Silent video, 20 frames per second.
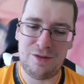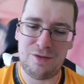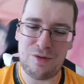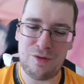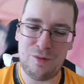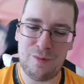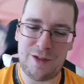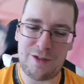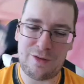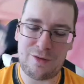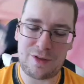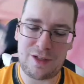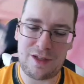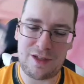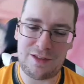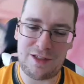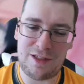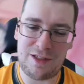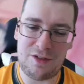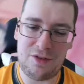Almost looks like
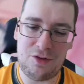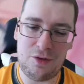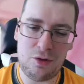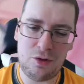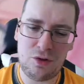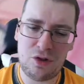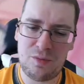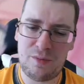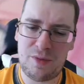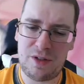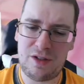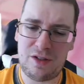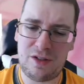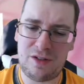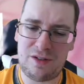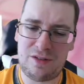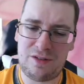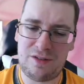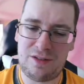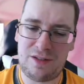it says Doc, but no.
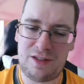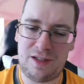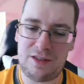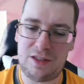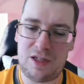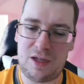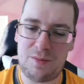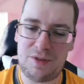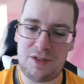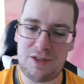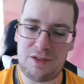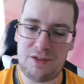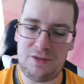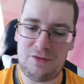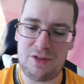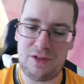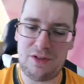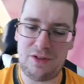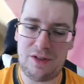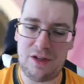His arm's just in
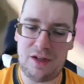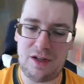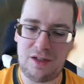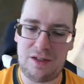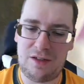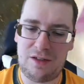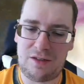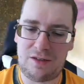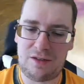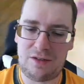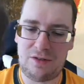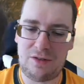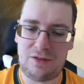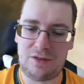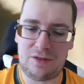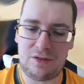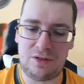front of the R, so it's